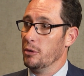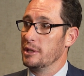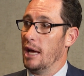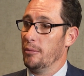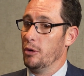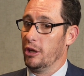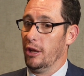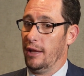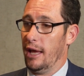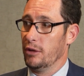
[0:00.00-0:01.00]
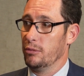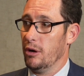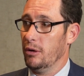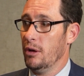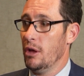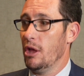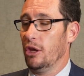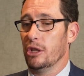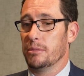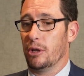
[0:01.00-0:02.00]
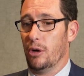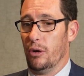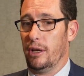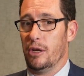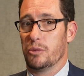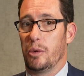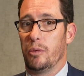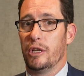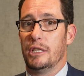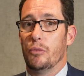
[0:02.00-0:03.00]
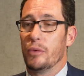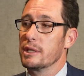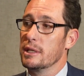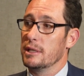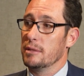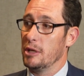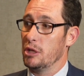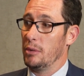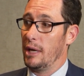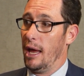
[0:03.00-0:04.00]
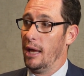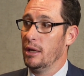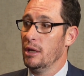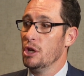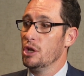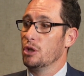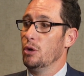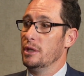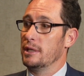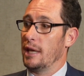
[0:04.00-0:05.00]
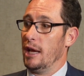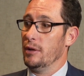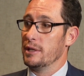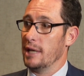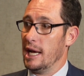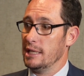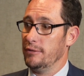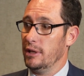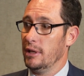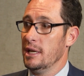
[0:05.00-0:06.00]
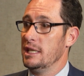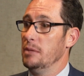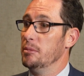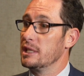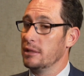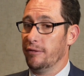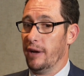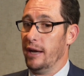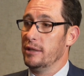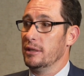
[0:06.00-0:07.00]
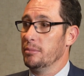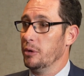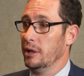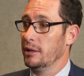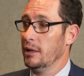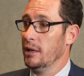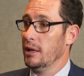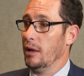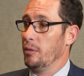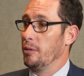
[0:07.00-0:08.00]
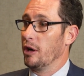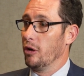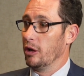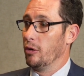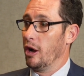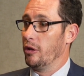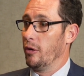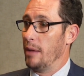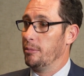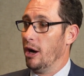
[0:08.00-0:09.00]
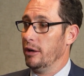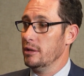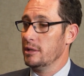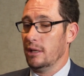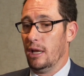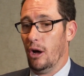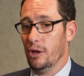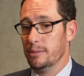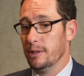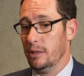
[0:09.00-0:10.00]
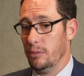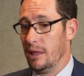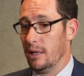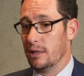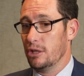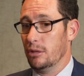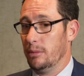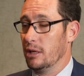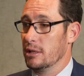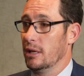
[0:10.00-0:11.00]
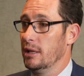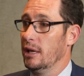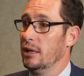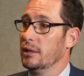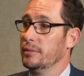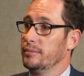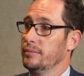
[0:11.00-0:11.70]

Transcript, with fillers: more time working on that as well. The ultimate goal here is we want to de-risk this as much as we can, show the scale and size of it, demystify it to the point that we bring along the right, the right partners, and then ultimately we think this should be consolidated.